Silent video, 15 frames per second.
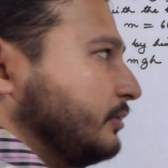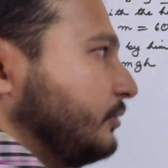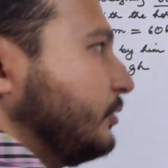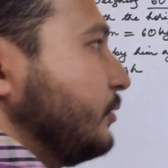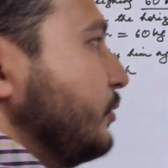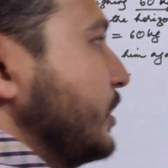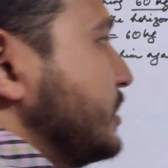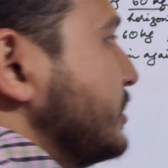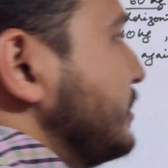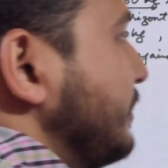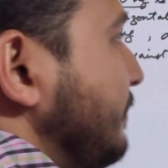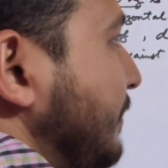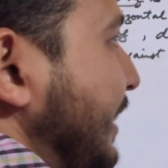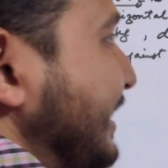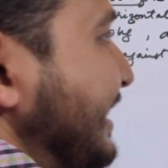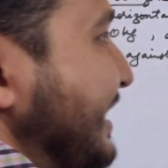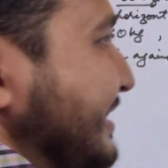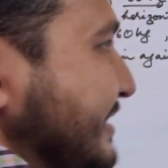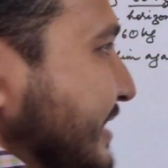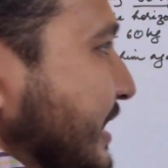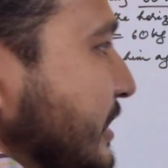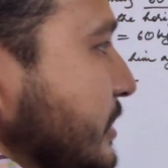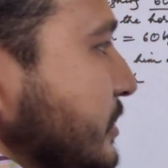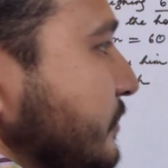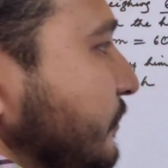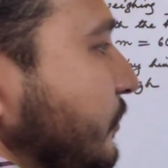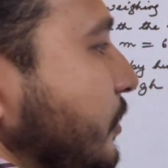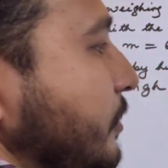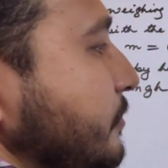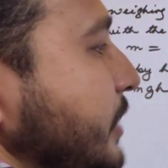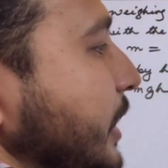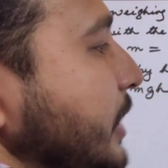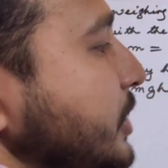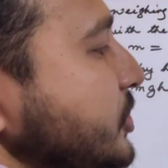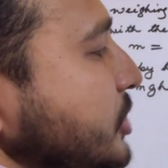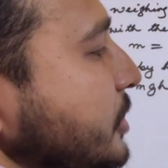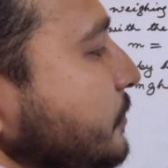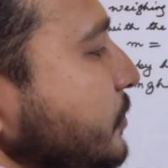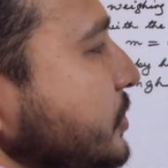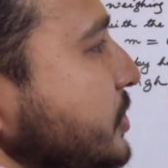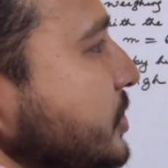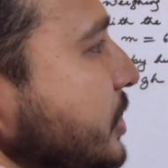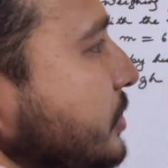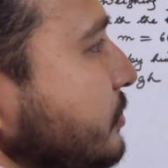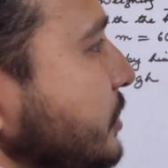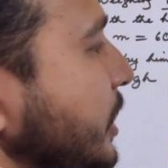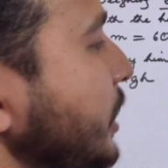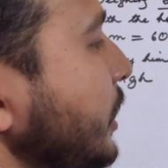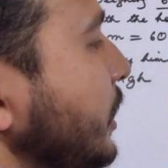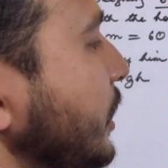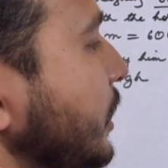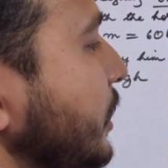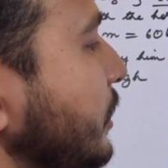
through which the man ascends from the initial position to the